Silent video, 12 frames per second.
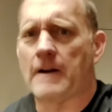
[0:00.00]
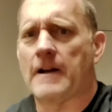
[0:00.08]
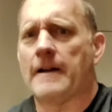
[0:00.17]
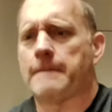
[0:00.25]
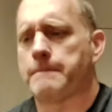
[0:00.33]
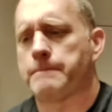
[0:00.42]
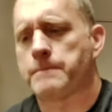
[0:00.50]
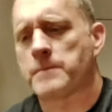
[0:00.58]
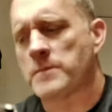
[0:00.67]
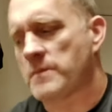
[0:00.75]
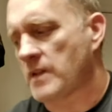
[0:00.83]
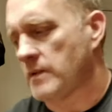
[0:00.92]
All right.
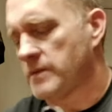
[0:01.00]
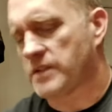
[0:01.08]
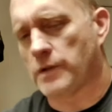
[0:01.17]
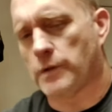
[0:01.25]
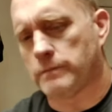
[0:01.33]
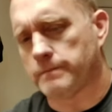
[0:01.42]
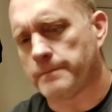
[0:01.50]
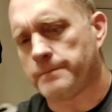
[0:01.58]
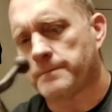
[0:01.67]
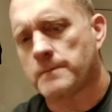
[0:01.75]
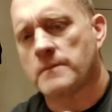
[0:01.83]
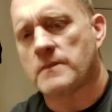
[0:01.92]
So
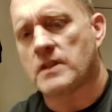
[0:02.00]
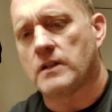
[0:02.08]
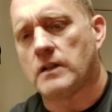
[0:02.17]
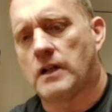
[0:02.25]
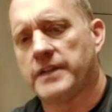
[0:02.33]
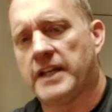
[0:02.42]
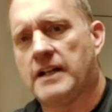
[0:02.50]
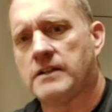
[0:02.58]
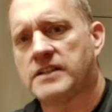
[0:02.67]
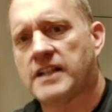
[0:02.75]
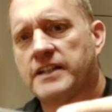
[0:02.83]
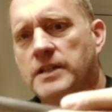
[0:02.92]
on the
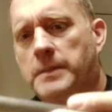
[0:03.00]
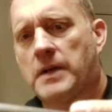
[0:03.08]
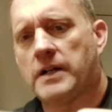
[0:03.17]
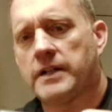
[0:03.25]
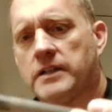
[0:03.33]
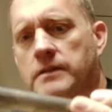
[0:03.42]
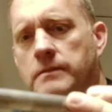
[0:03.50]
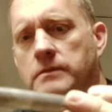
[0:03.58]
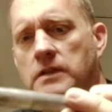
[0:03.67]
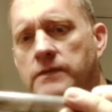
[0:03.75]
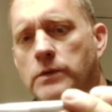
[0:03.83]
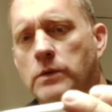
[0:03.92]
outside the body,
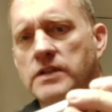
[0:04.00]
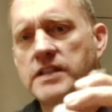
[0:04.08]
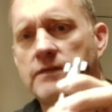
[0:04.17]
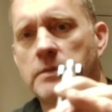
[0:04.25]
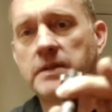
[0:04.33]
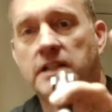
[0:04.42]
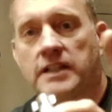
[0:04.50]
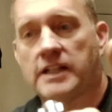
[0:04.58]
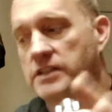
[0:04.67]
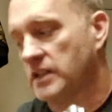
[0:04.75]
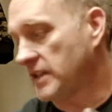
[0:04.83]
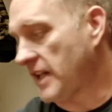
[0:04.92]
of course, everybody
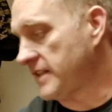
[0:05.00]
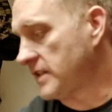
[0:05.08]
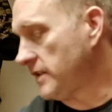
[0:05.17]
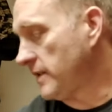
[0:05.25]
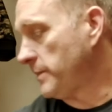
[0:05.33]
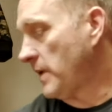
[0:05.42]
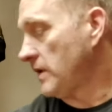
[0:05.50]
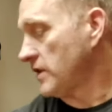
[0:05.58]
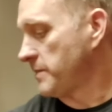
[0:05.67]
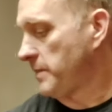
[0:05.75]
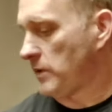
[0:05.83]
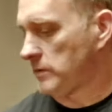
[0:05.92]
likes a nice, clean,
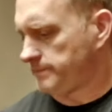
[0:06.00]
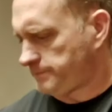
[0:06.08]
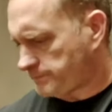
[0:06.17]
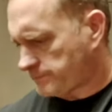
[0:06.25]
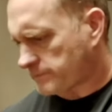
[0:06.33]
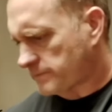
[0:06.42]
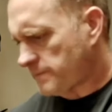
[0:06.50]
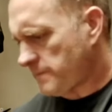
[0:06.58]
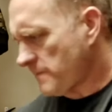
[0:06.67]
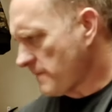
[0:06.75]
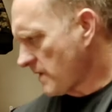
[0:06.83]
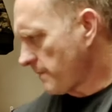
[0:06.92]
polished bolt.
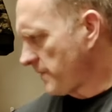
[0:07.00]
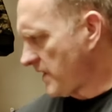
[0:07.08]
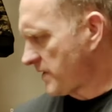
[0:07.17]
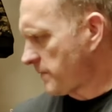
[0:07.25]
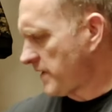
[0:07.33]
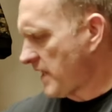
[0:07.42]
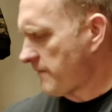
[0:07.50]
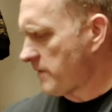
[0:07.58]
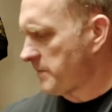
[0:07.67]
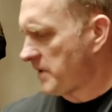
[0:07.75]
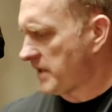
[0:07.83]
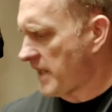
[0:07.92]
This one,
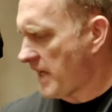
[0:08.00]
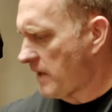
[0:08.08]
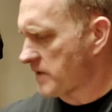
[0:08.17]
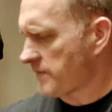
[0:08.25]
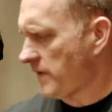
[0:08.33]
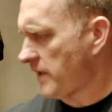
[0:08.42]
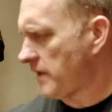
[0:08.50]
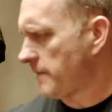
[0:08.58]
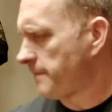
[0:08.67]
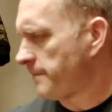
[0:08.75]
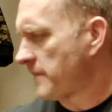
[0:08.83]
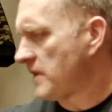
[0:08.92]
having been in a house
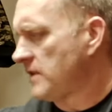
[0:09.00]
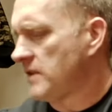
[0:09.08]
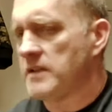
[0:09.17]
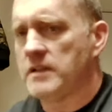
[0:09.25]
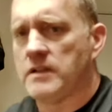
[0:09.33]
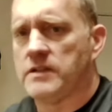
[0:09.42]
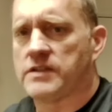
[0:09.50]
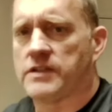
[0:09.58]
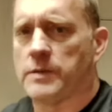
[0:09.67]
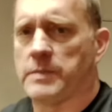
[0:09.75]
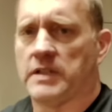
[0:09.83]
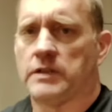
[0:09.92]
fire, it's
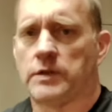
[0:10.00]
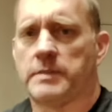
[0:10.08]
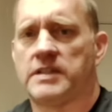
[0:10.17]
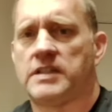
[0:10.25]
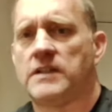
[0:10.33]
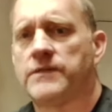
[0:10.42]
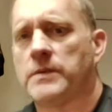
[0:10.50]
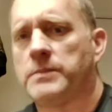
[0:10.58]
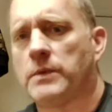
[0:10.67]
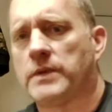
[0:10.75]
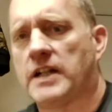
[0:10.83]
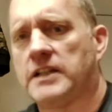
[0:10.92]
going to be a little bit different,
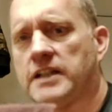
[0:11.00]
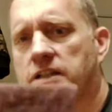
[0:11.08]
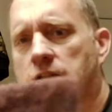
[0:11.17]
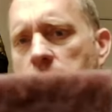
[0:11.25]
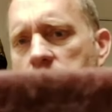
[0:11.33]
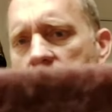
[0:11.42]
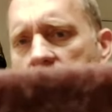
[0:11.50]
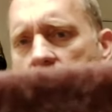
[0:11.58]
but what I like to use